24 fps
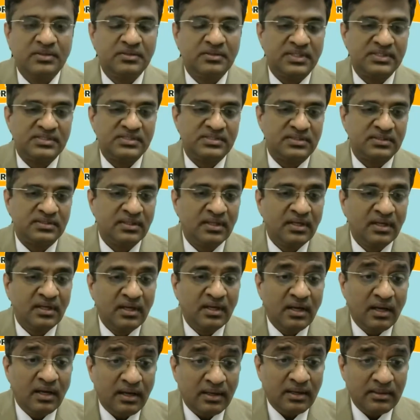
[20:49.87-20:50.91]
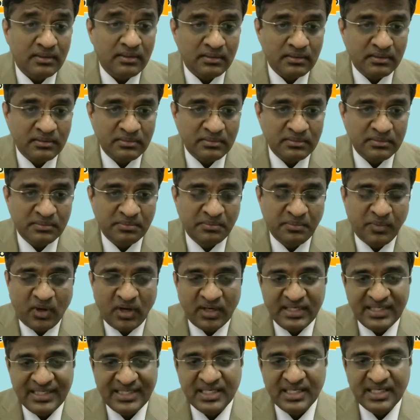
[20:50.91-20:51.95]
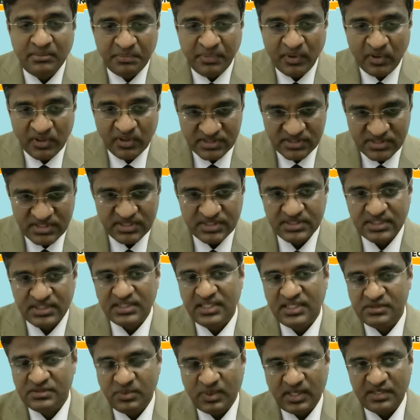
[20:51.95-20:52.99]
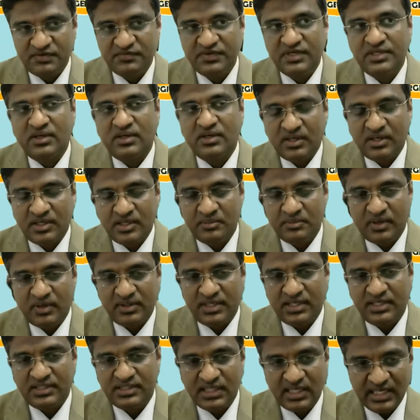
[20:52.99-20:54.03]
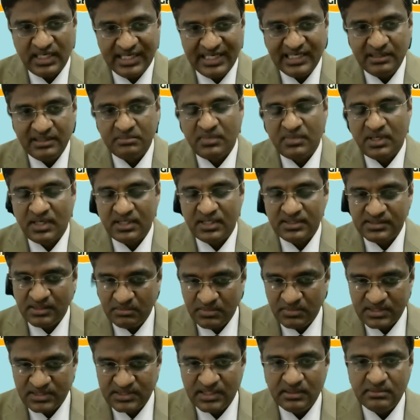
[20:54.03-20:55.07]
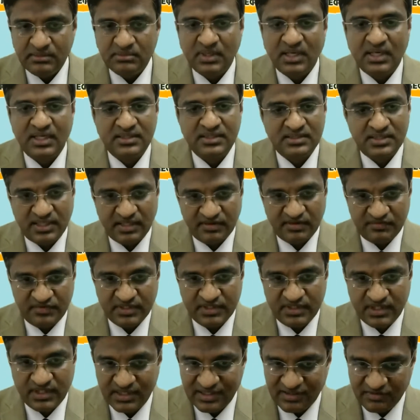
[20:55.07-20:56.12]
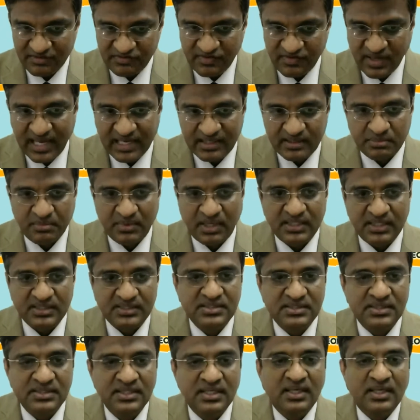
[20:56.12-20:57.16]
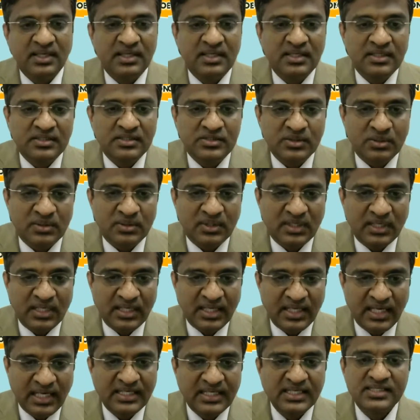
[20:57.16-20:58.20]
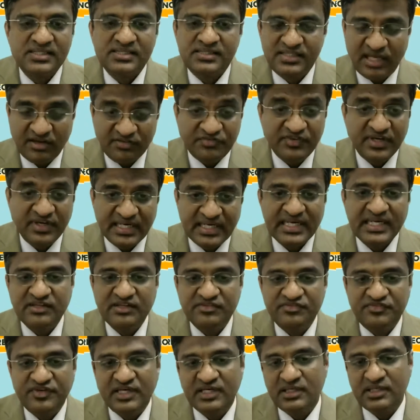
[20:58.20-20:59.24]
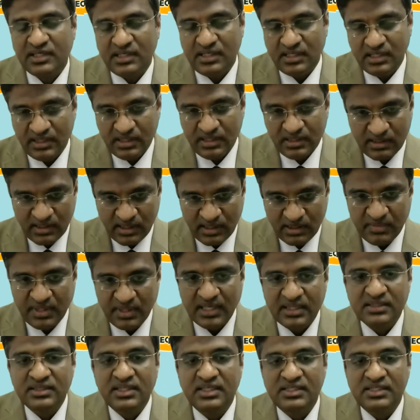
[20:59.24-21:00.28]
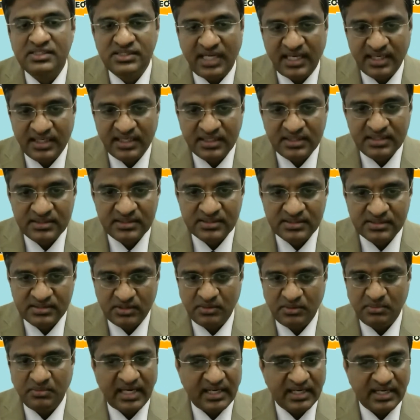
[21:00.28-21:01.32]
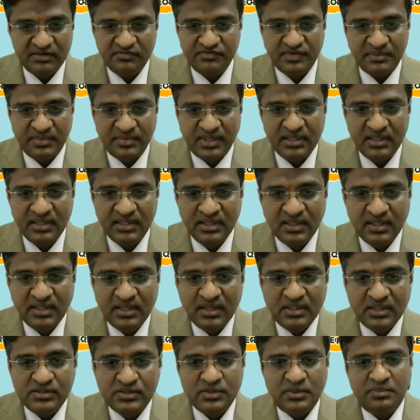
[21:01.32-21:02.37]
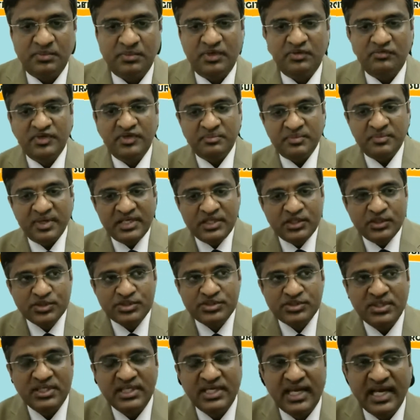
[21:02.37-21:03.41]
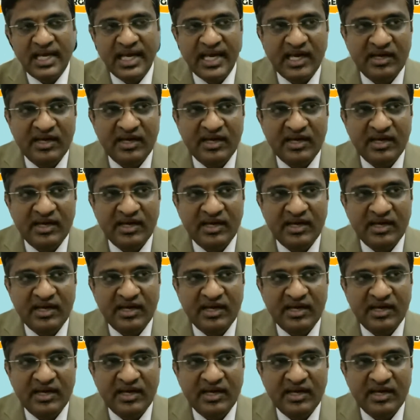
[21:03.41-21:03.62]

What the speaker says: good question. Body composition is what we talk about it, the lean mass, the muscle mass and everything, the fat mass. So it is definitely different among the genders, so men and women. So women usually